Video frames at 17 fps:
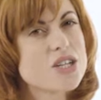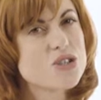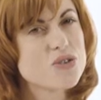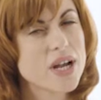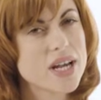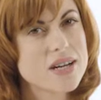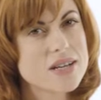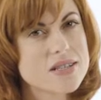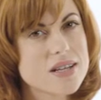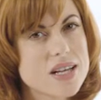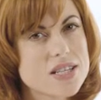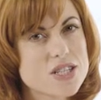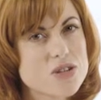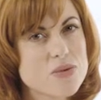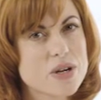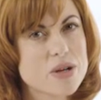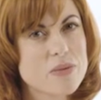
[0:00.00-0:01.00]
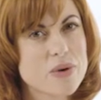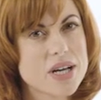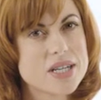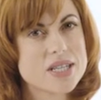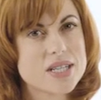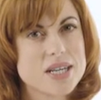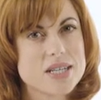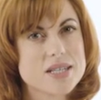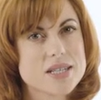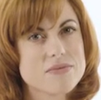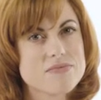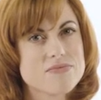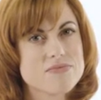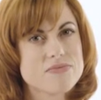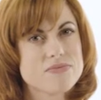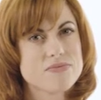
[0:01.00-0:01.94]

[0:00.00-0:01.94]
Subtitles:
trainer says to an apprentice,